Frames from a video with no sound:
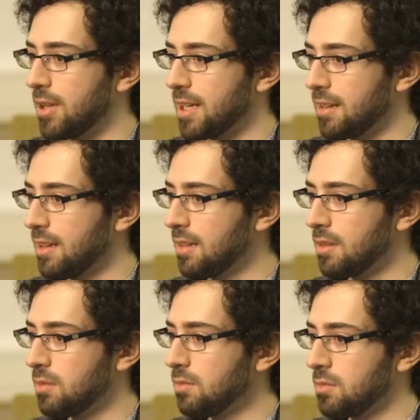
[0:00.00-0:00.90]
like
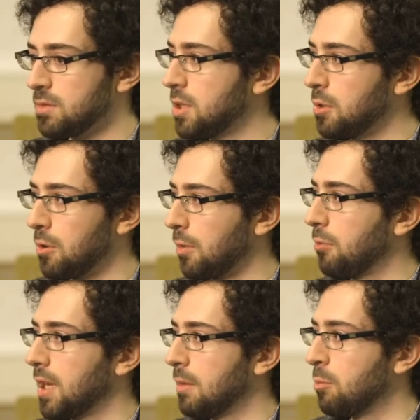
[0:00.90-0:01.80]
two or
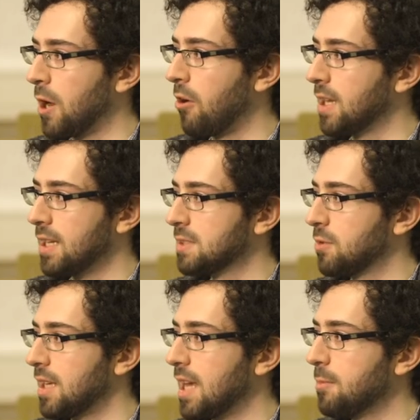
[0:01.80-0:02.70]
three priorities for
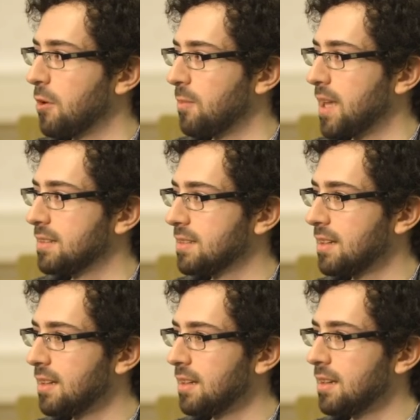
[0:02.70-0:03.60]
the ea movement
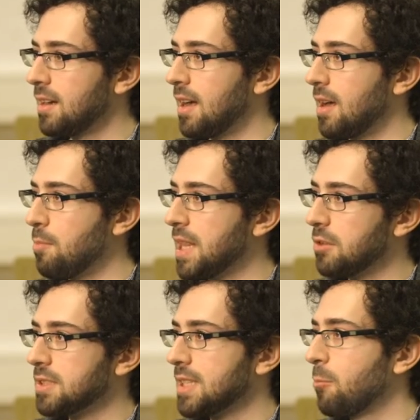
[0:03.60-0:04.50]
um, and then
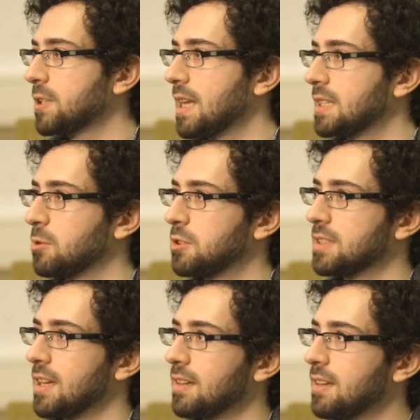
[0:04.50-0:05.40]
there's a separate sense which is
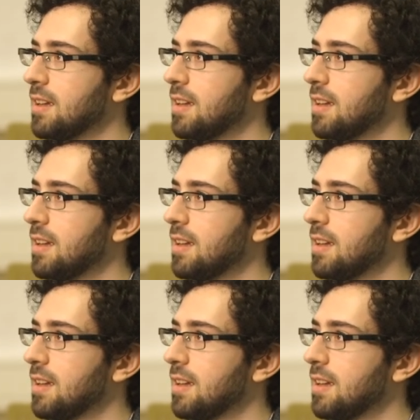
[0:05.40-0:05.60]
like